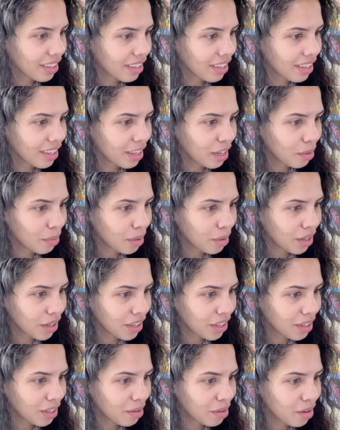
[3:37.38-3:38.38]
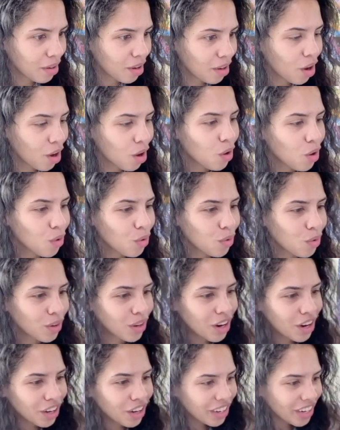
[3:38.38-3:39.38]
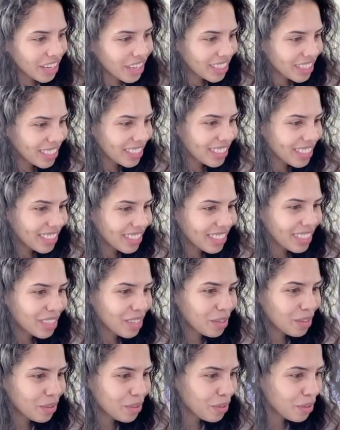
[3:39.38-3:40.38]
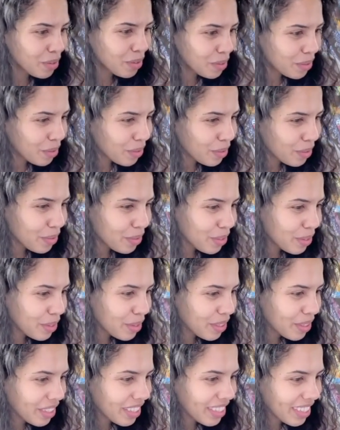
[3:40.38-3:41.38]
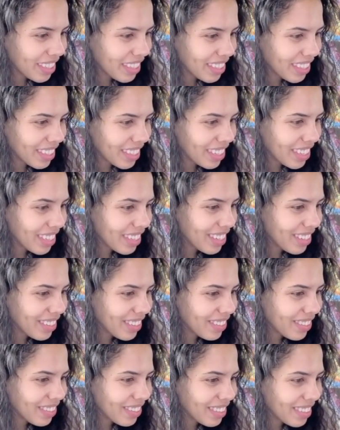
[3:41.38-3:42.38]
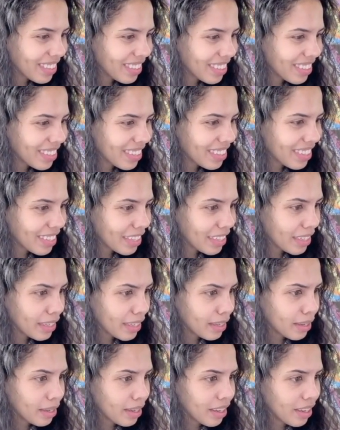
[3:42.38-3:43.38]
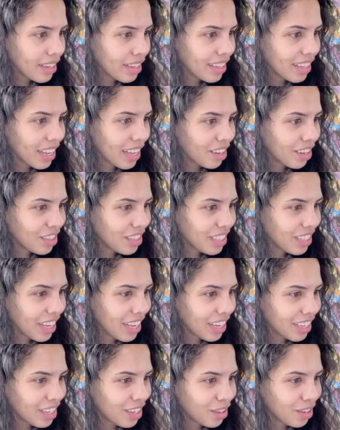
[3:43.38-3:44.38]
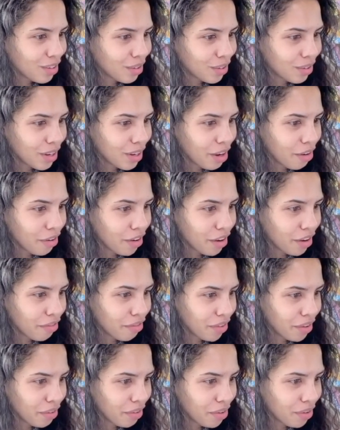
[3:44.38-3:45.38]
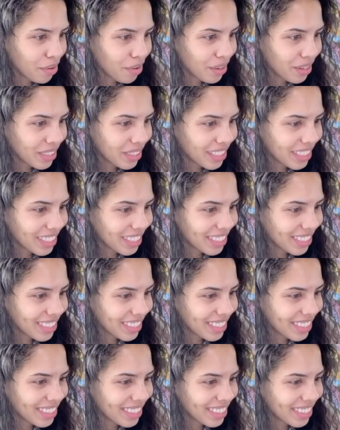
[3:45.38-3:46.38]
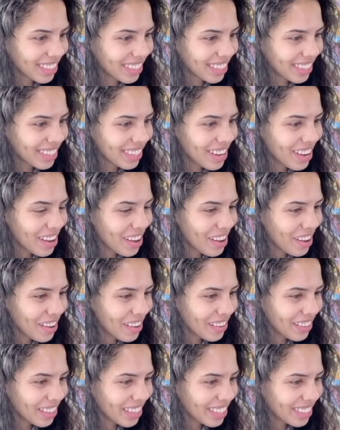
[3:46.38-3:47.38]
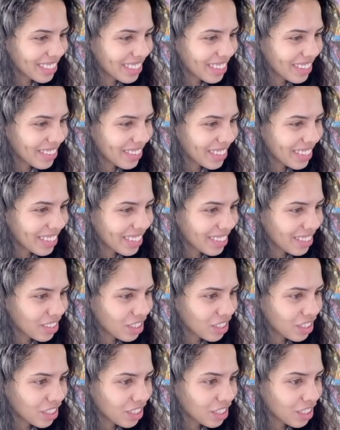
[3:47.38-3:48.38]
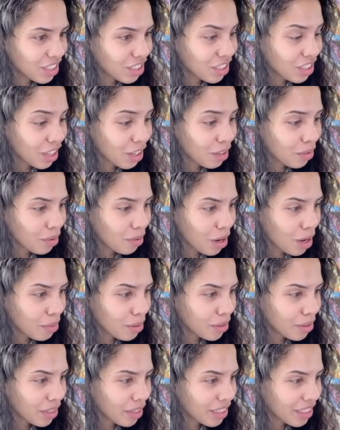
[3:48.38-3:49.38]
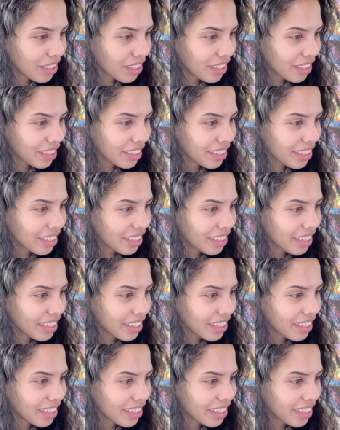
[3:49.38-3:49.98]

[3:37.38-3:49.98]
Kinemon. Oh, Carterized it. Ooh. Kiku. Can you stand, Kiku? Huff, huff, of course. The goat! Let's go, Kiku. She looks just like Robin right there.